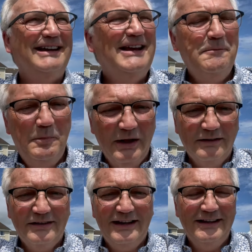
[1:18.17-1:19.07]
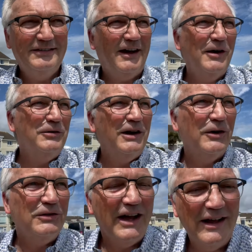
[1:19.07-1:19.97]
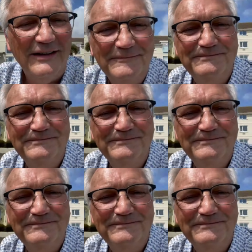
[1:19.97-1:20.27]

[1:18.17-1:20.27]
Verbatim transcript: he built his own hotel.